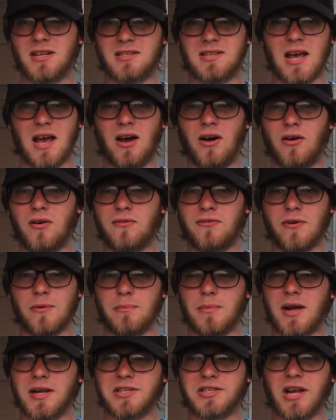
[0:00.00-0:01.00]
tell from
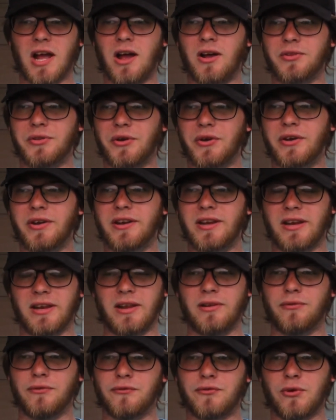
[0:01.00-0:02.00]
my childhood
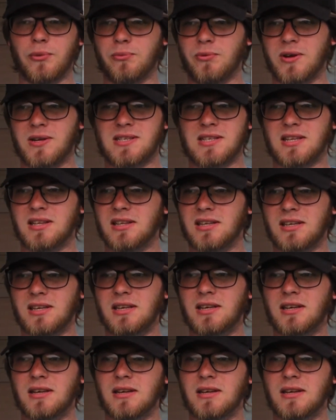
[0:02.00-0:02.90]
and even from recently.